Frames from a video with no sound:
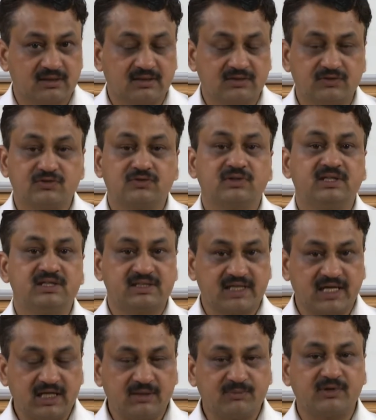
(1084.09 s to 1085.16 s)
You should
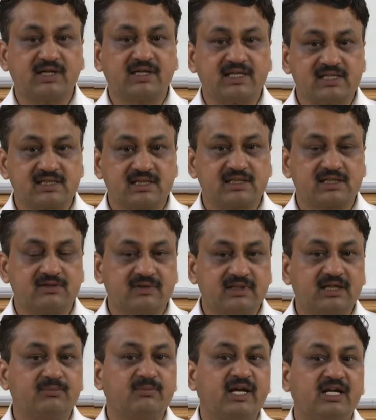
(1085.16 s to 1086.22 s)
design a product in such a way
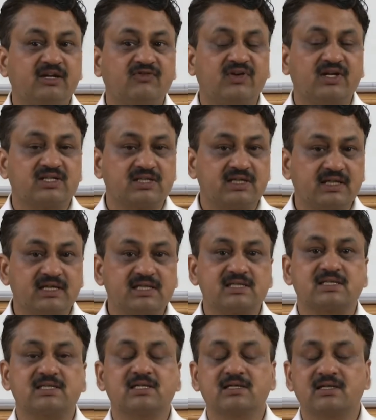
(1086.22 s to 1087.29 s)
that manufacturing
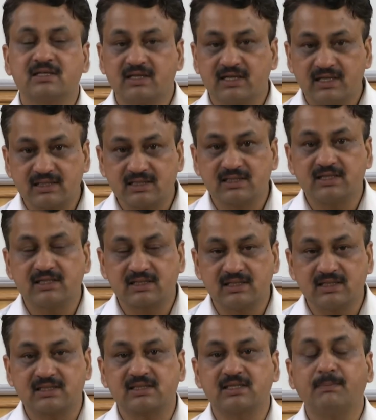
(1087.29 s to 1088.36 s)
is
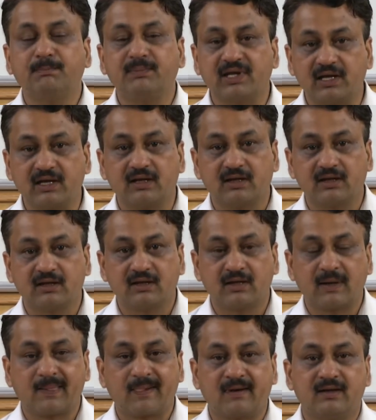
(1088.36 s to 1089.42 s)
simple,
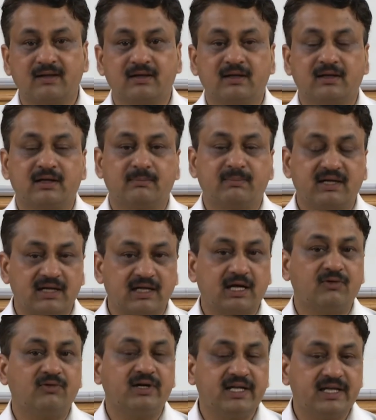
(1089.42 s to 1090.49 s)
but
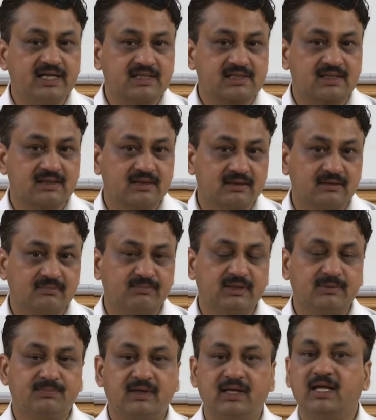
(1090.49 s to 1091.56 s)
nowadays
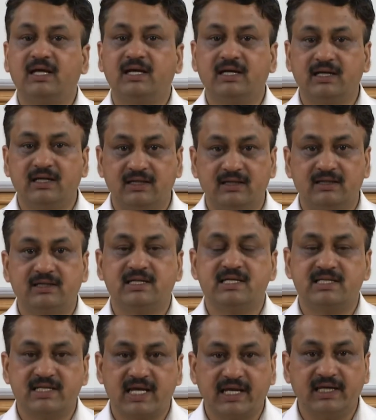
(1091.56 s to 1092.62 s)
people are
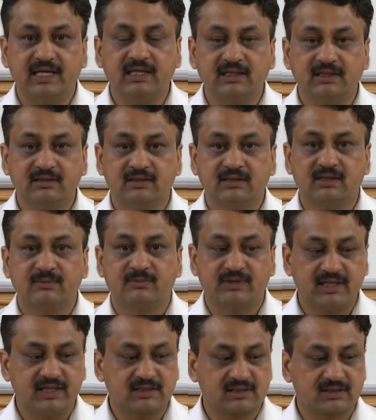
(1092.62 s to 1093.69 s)
designing
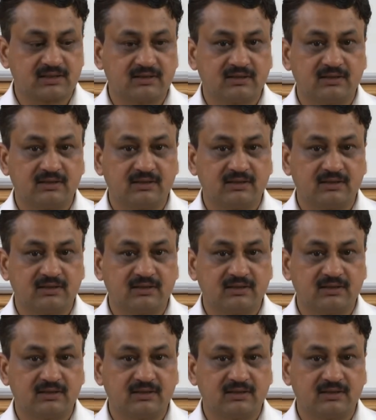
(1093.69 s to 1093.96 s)
products